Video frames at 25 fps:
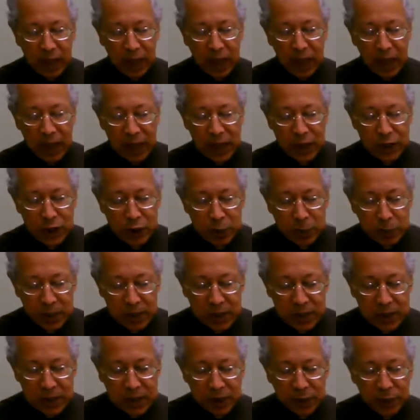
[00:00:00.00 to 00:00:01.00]
in
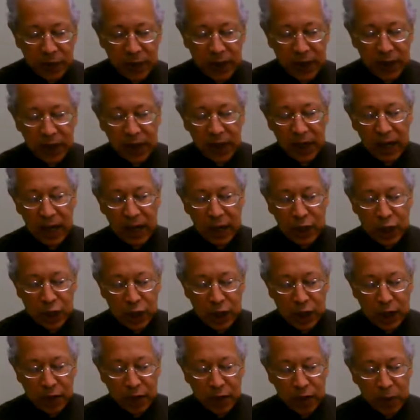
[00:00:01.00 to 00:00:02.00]
specific,
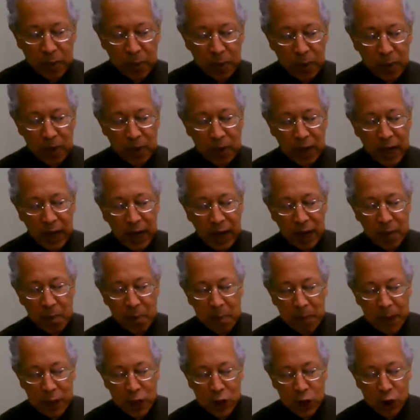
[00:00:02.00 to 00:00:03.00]
achievable, and
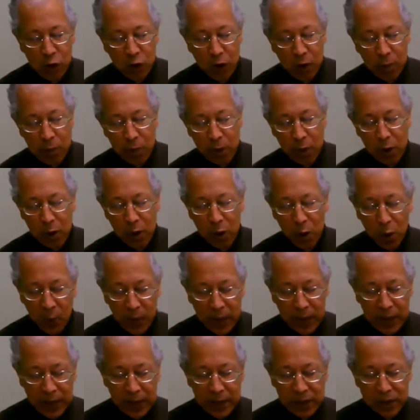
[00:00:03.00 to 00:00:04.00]
measurable
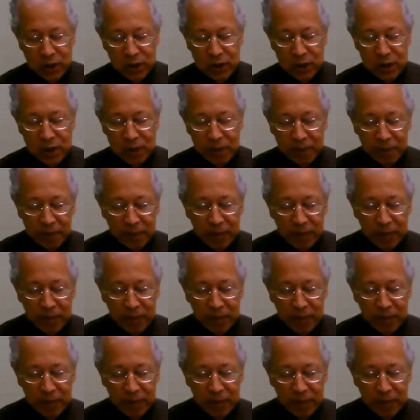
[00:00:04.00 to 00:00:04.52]
ways.